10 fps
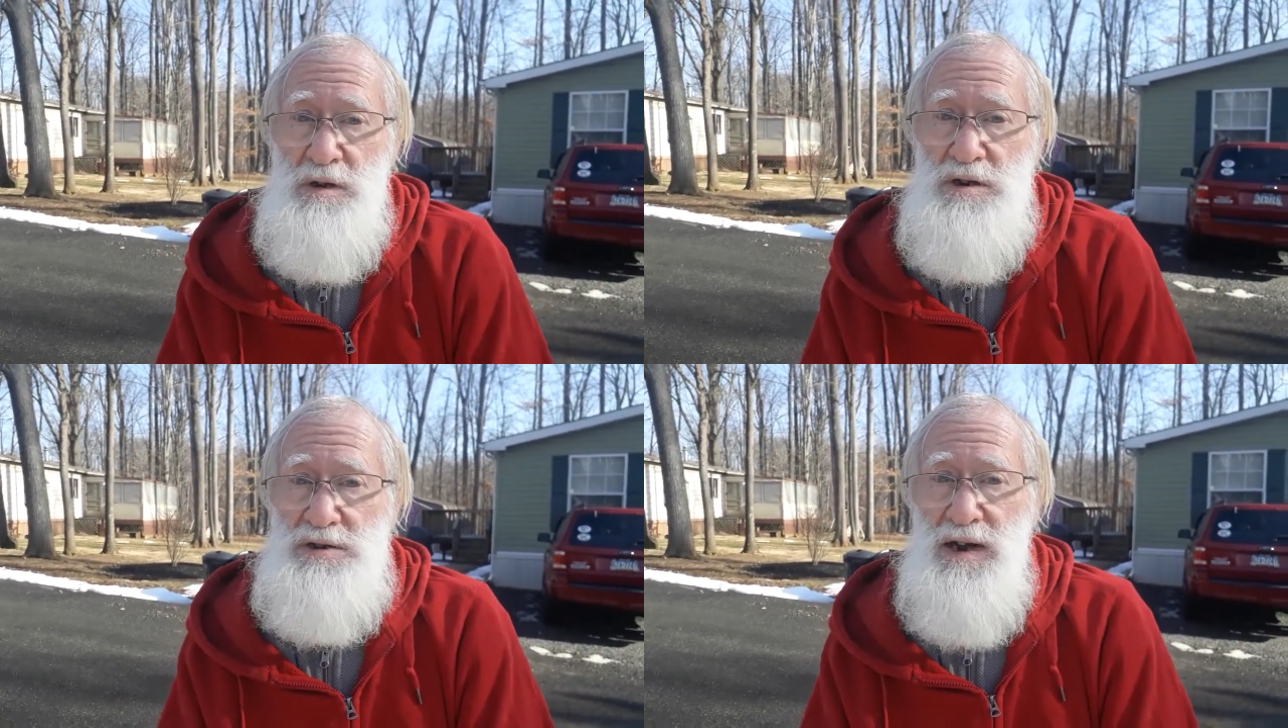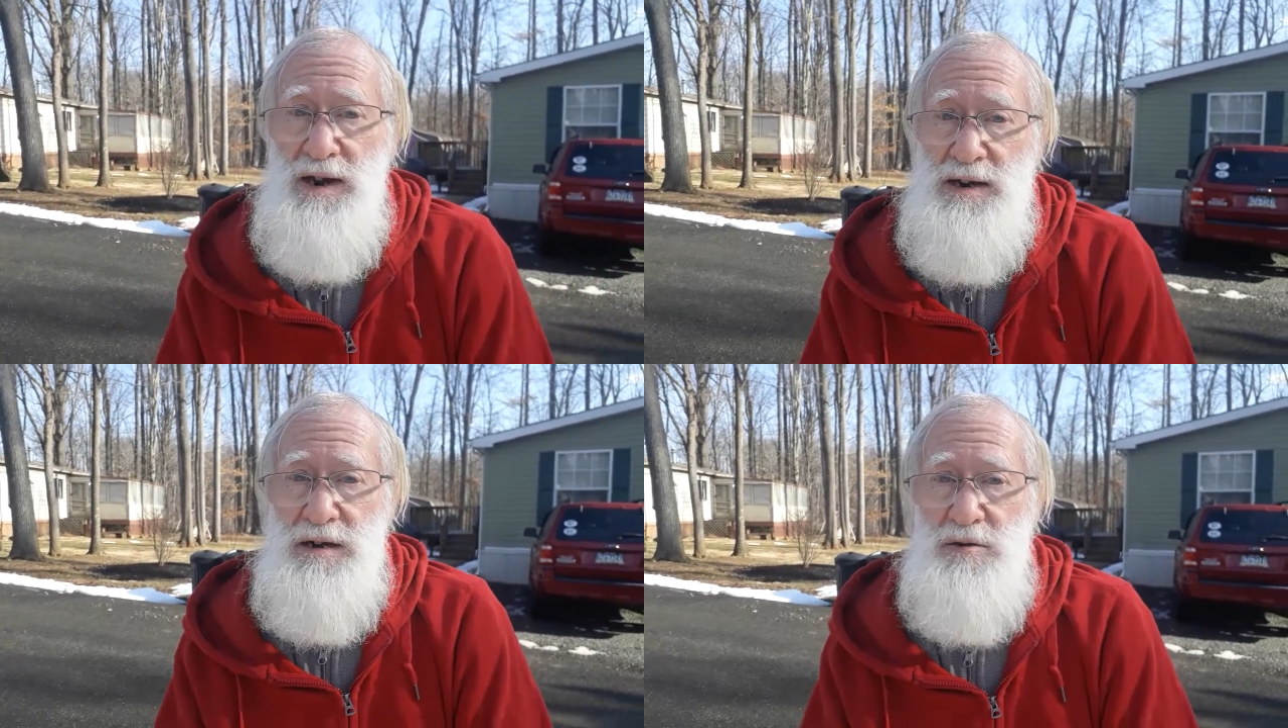It's not
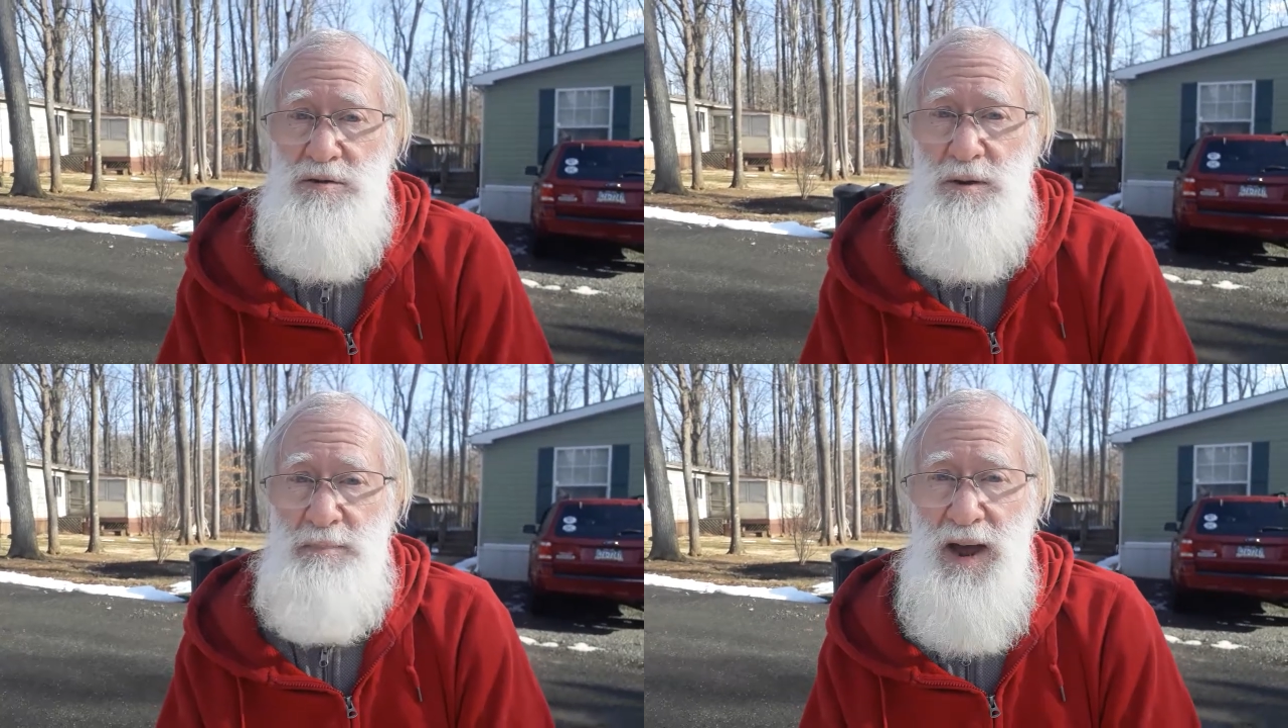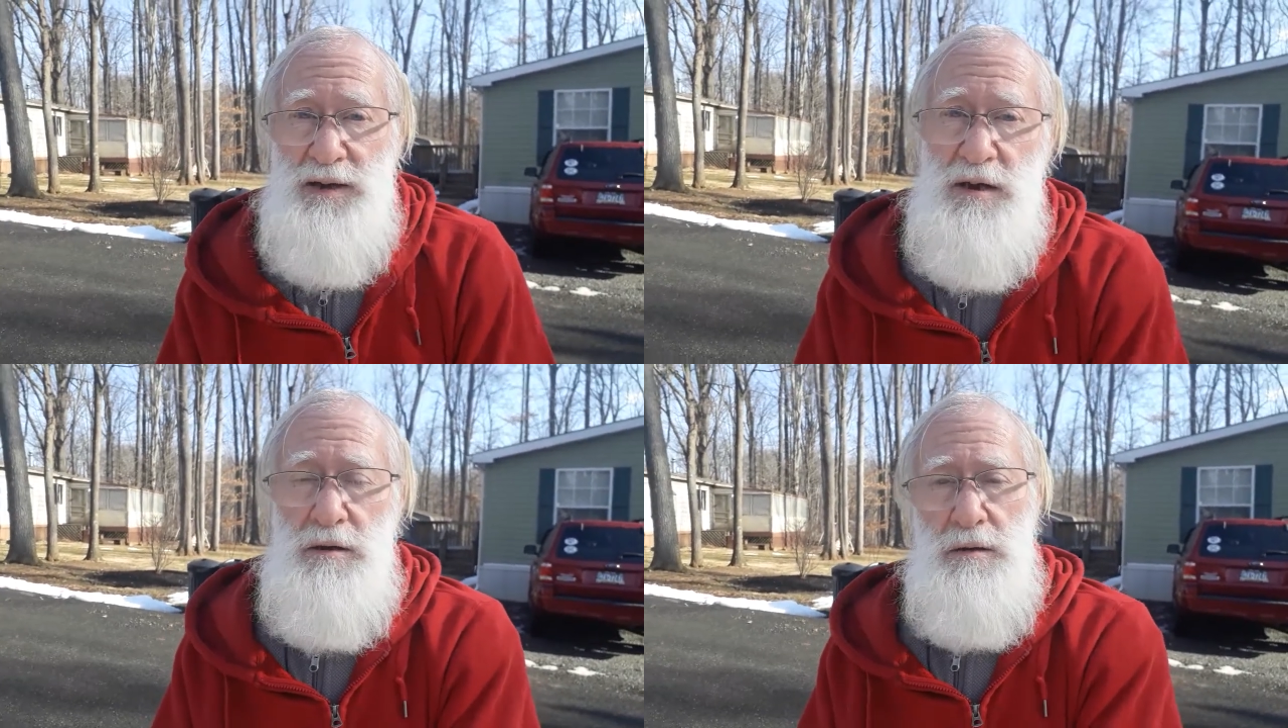ending because I'm back
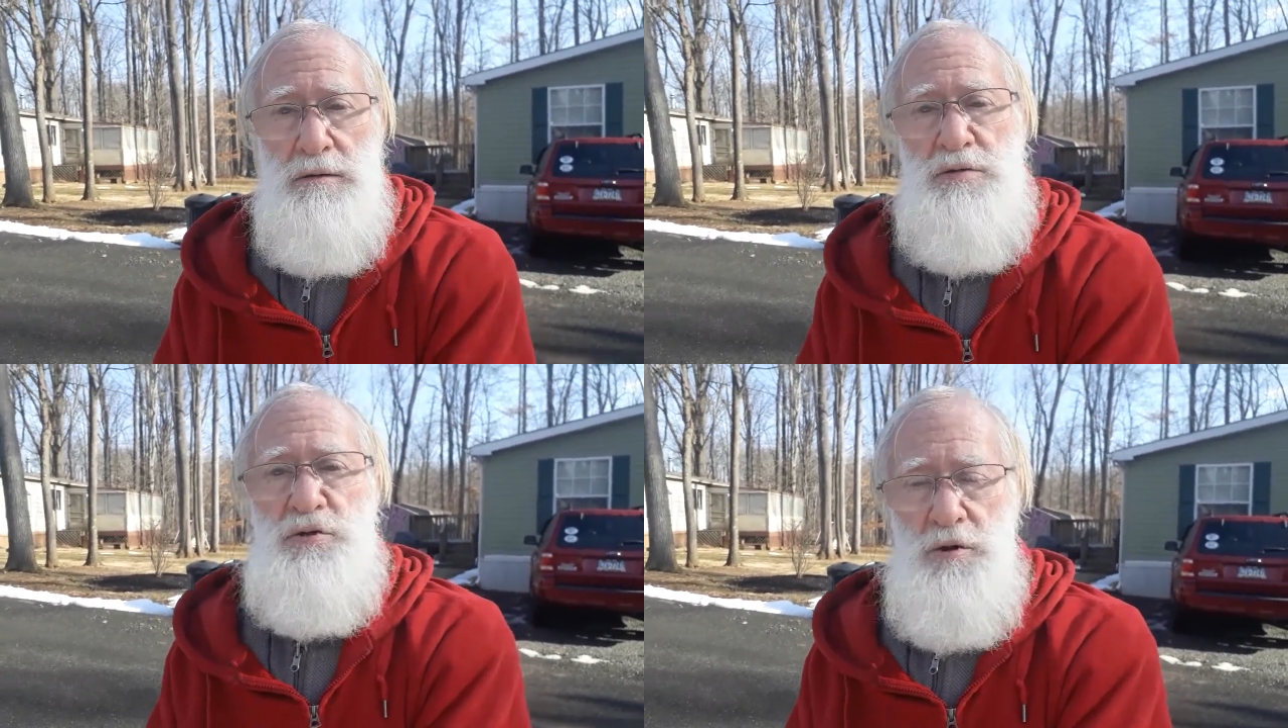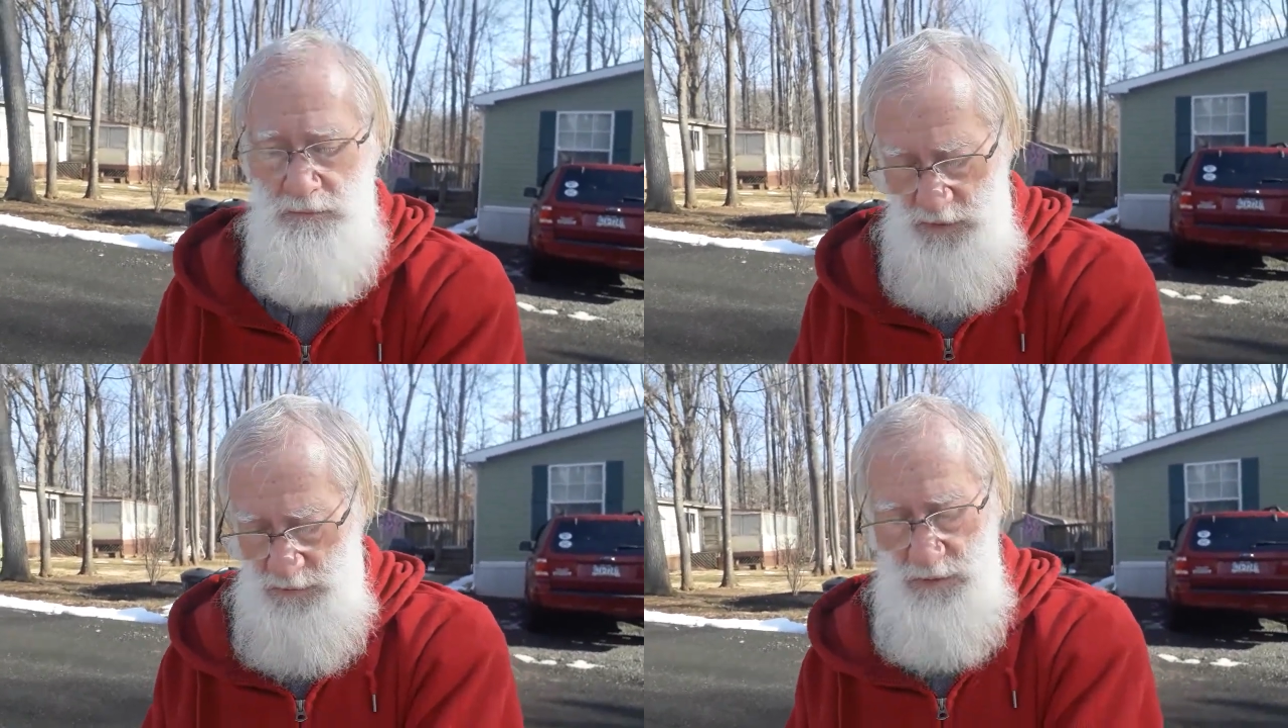here. Sorry
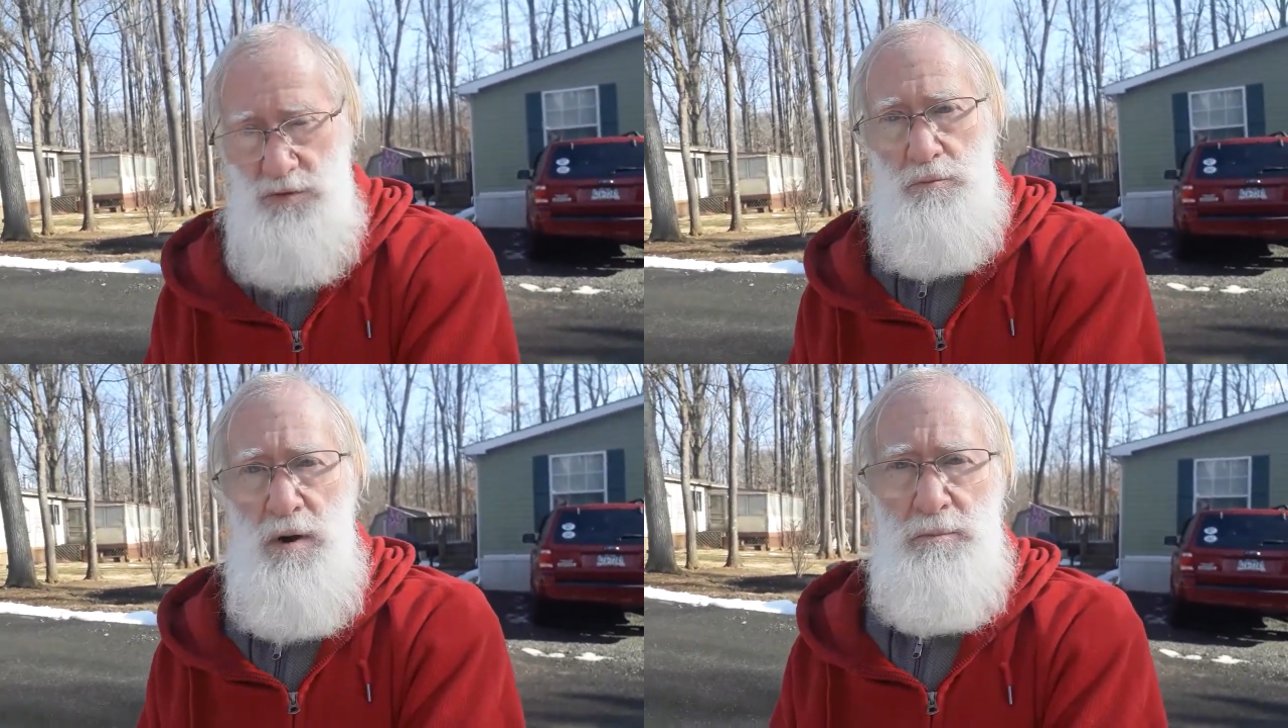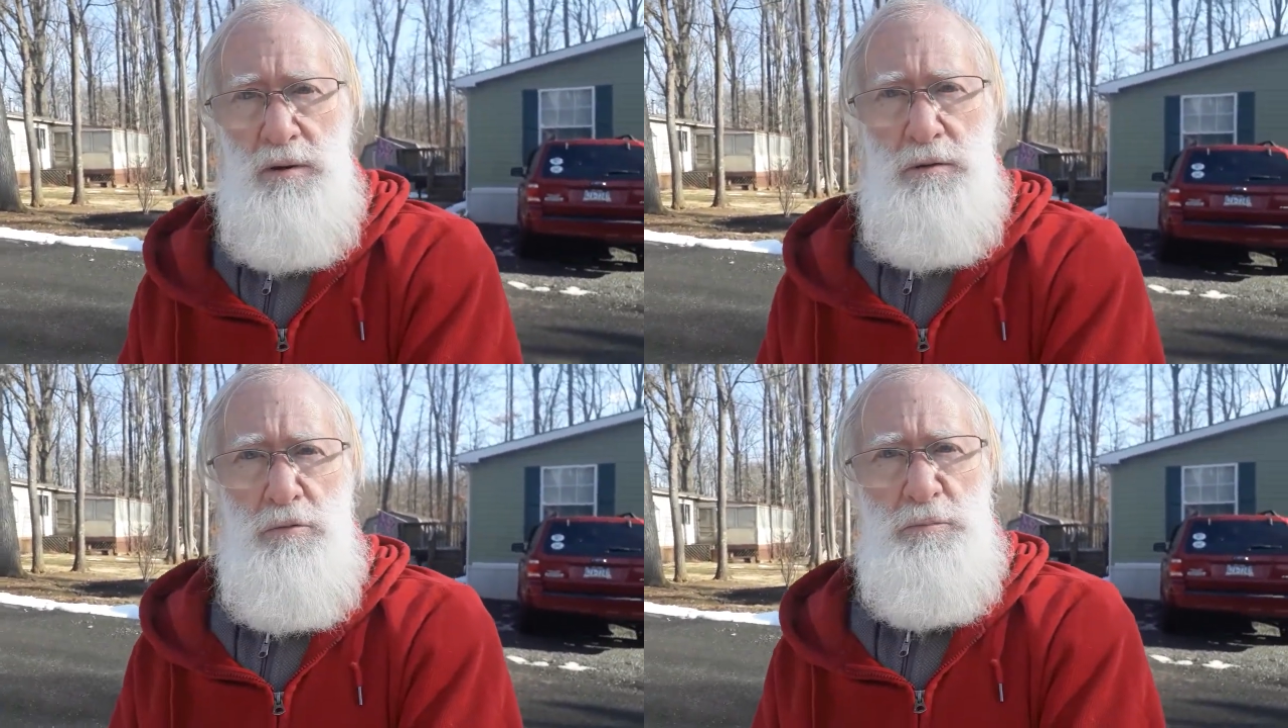if it's just
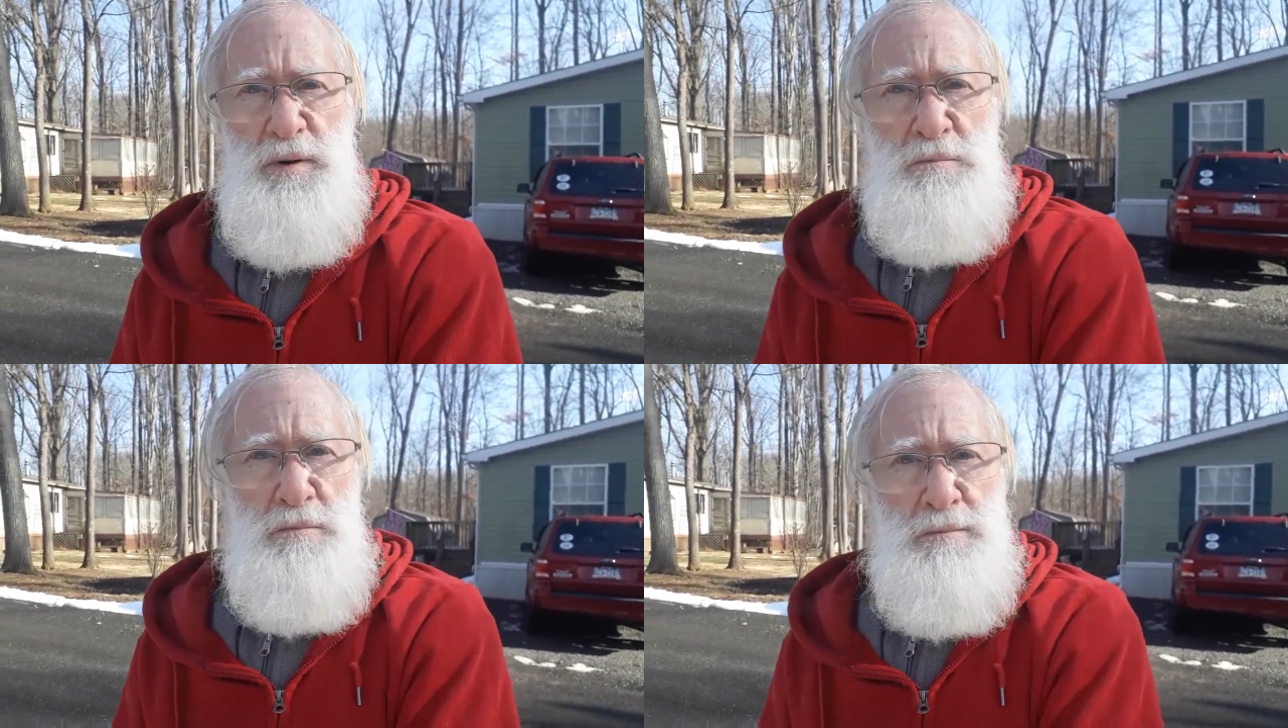wobbling a little bit.